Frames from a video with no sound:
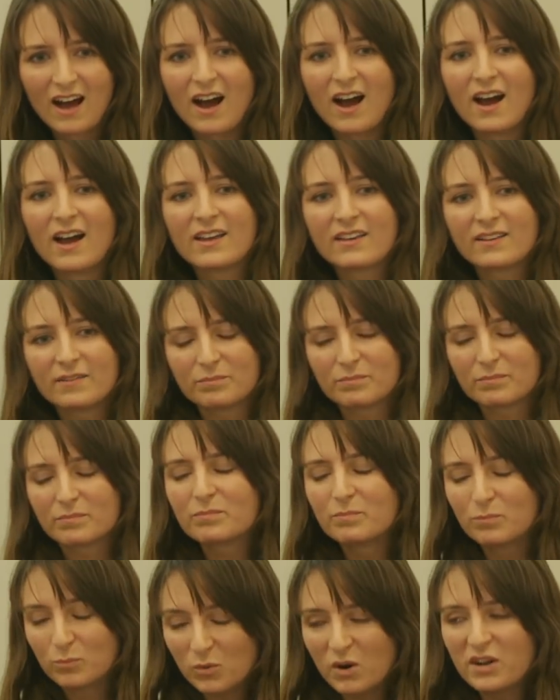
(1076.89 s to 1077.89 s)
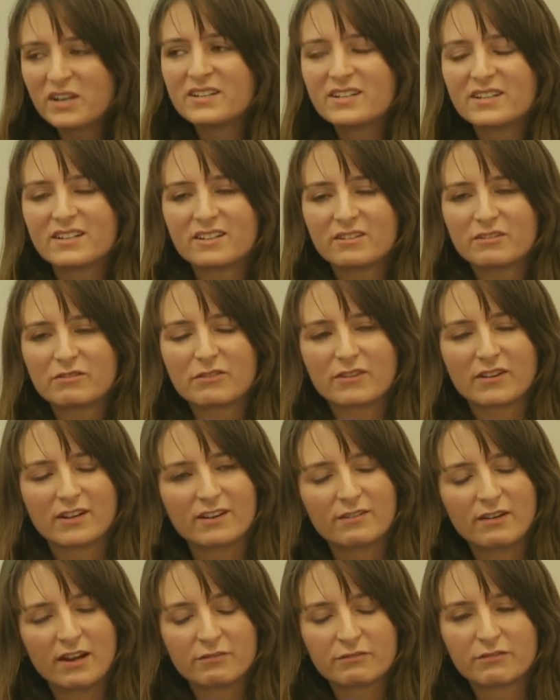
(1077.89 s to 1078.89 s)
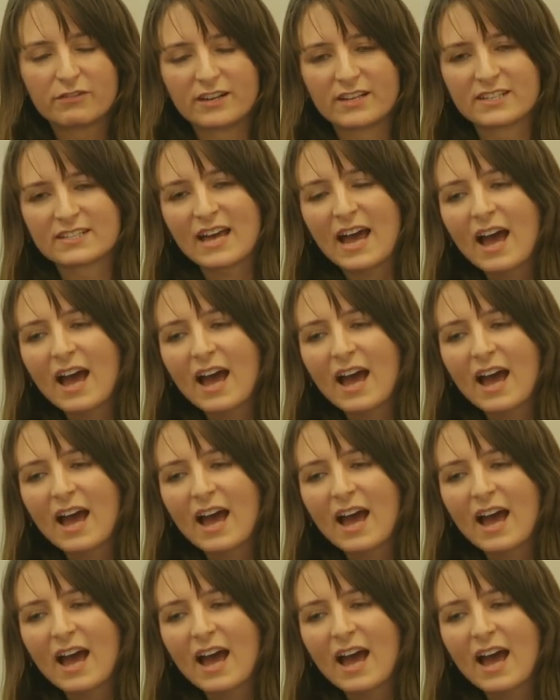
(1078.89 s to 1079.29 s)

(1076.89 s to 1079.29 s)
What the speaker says: I wondered at first,